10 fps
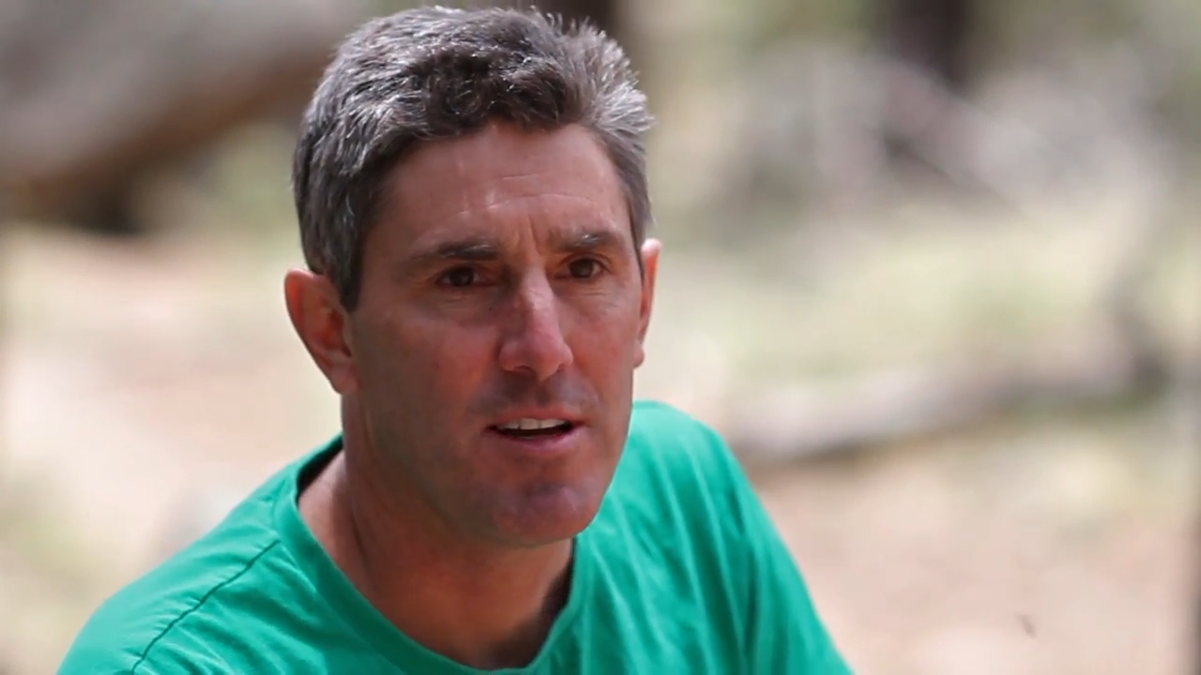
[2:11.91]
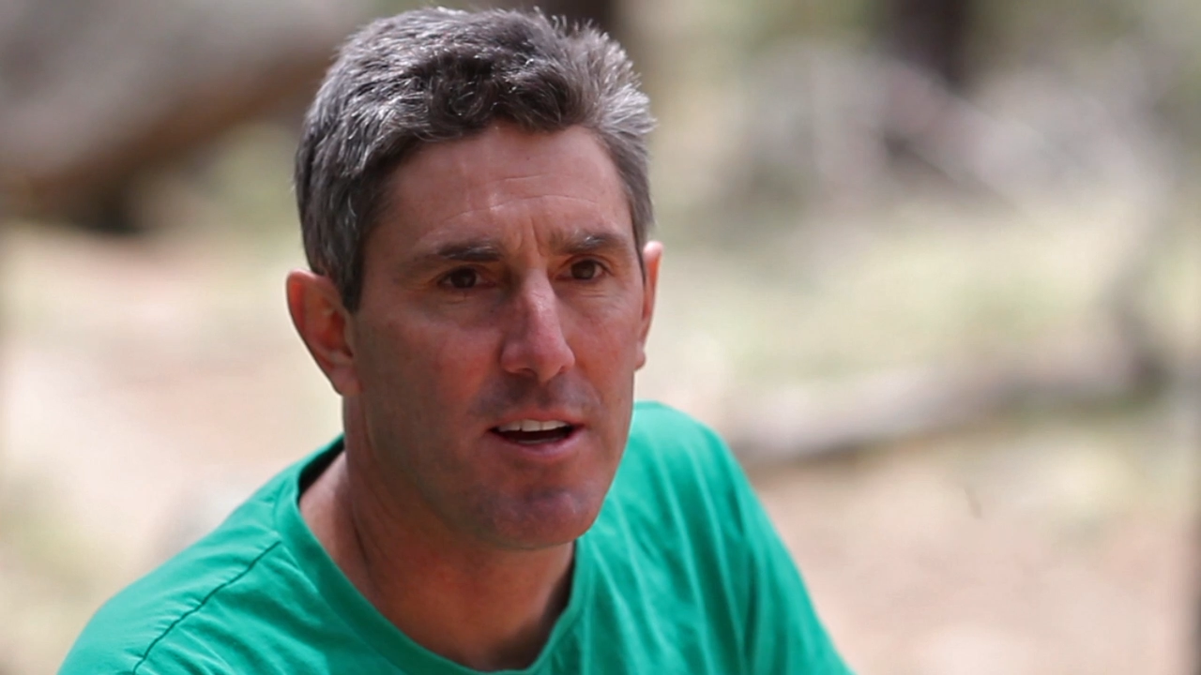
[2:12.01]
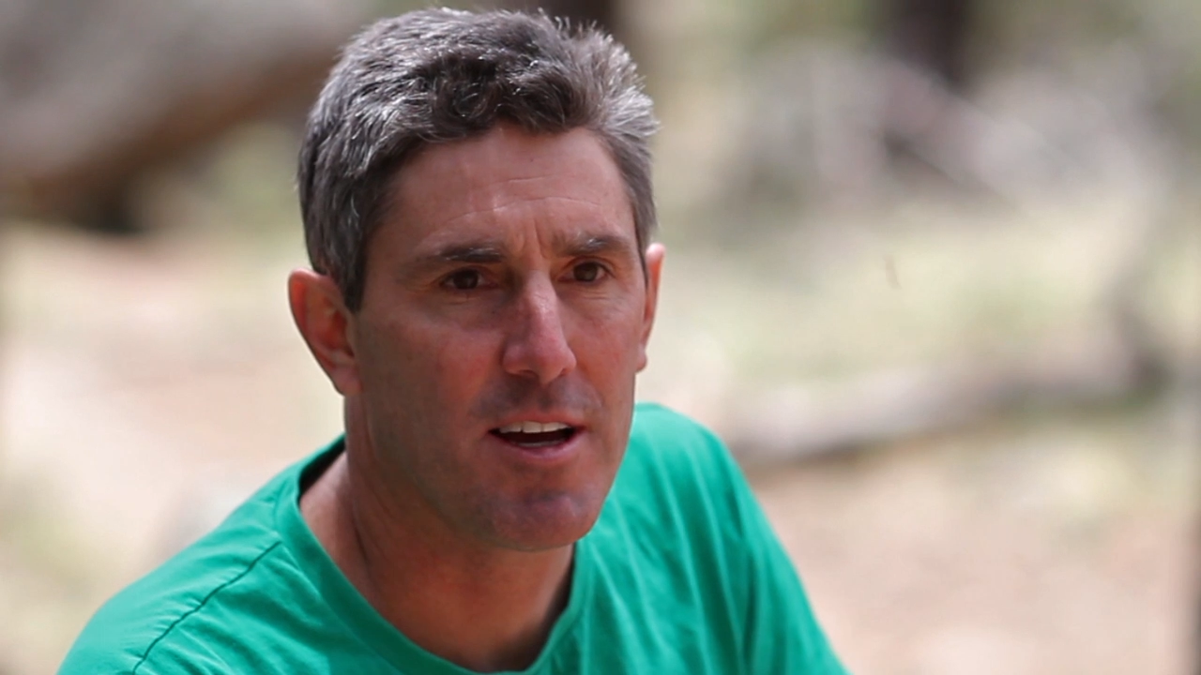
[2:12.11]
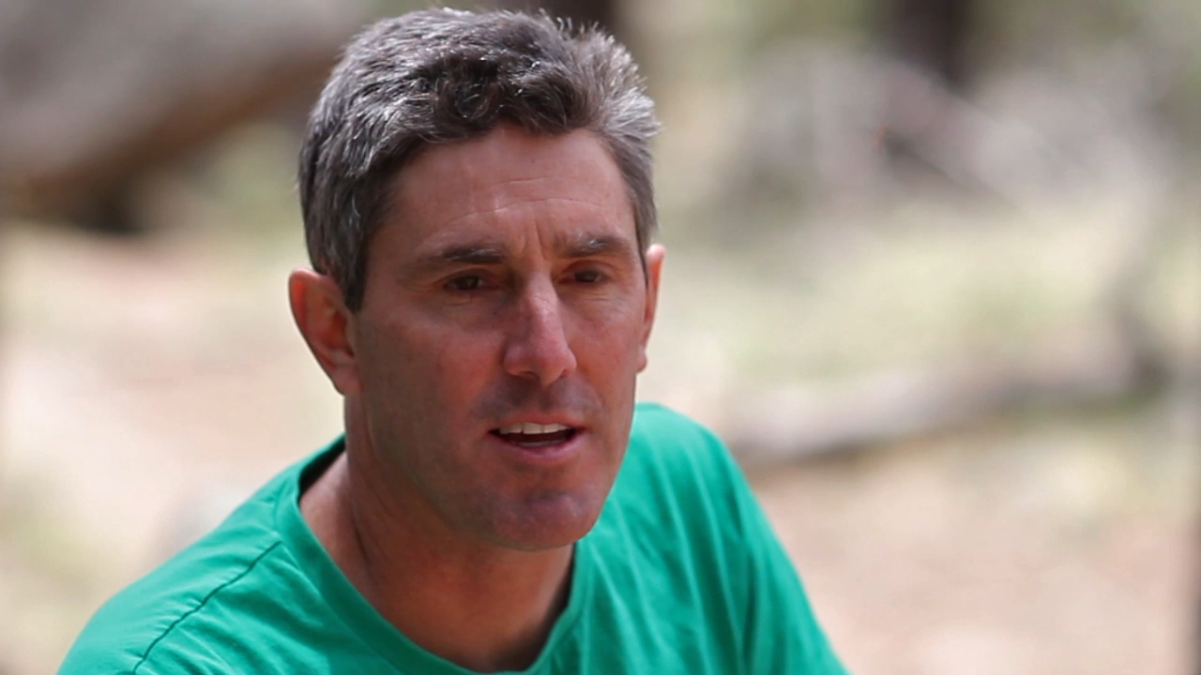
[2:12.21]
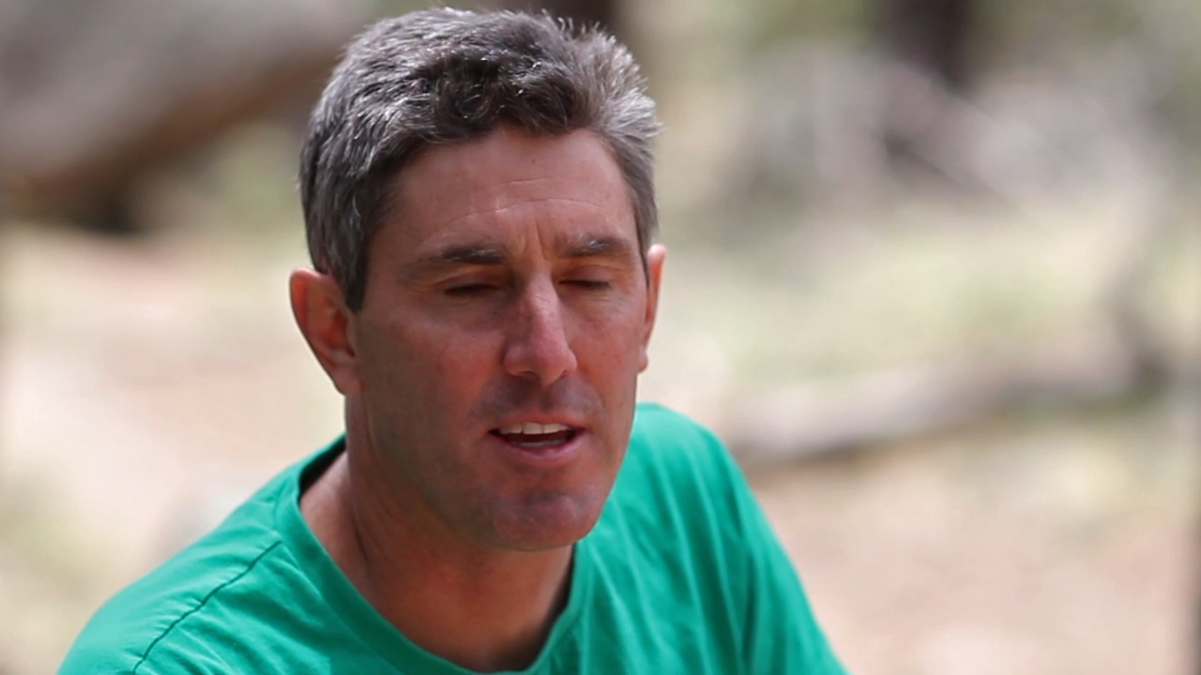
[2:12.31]

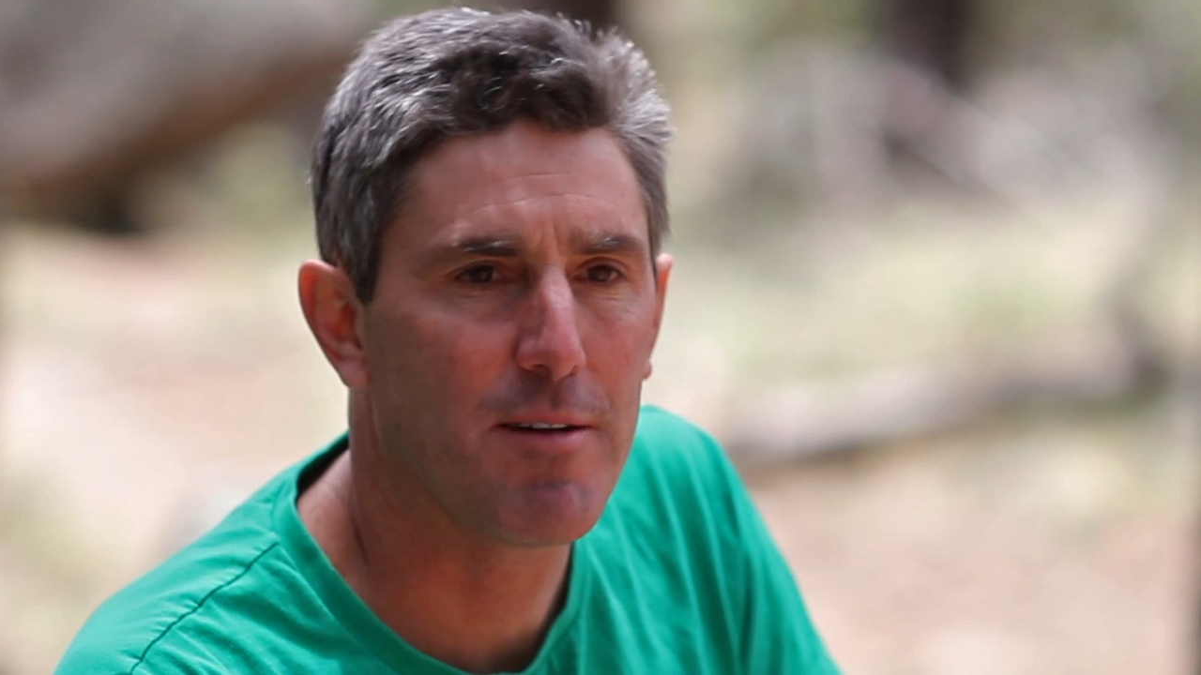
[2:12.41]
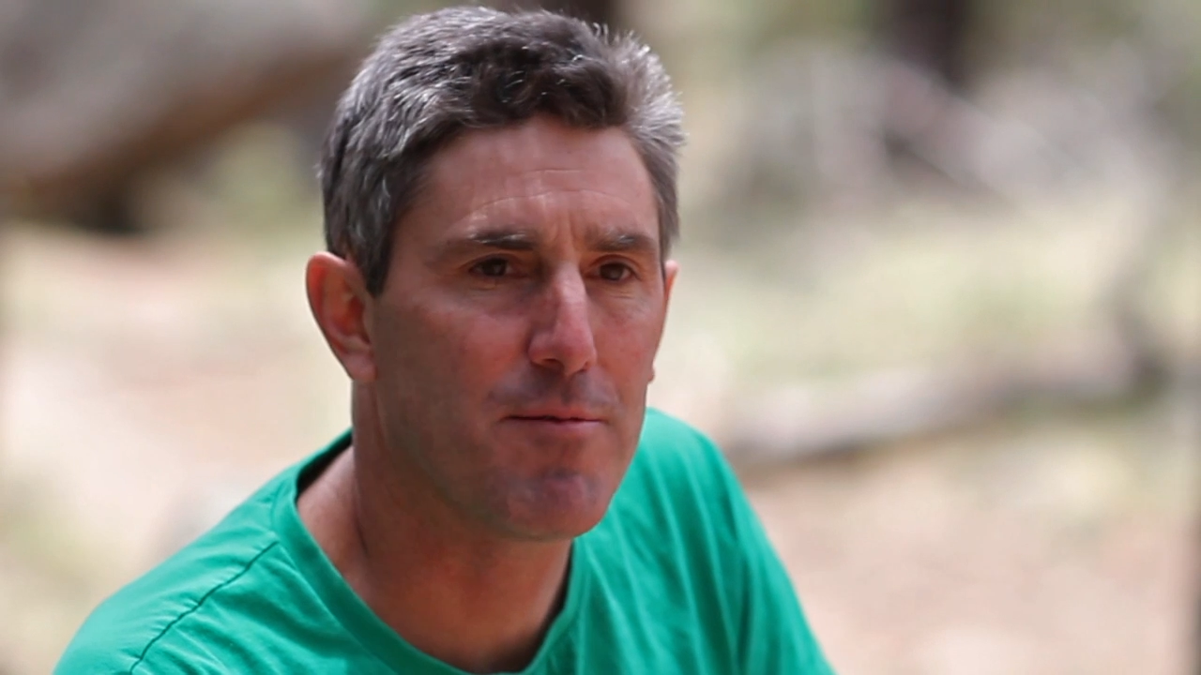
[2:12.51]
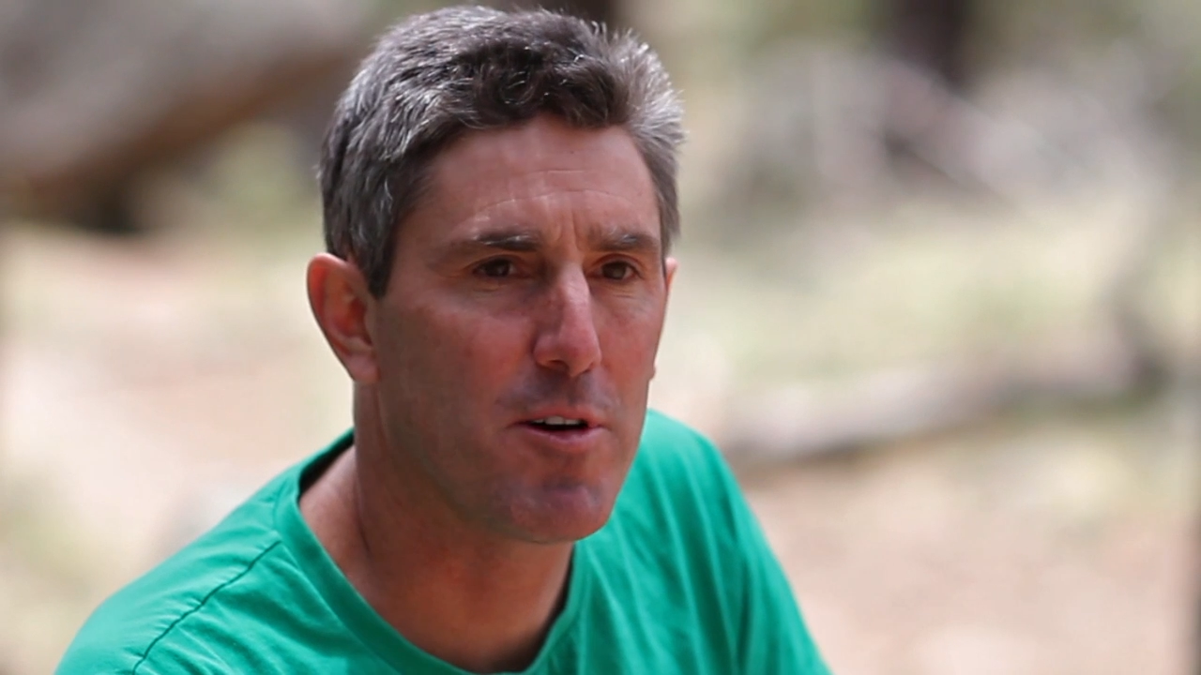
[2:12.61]
I kept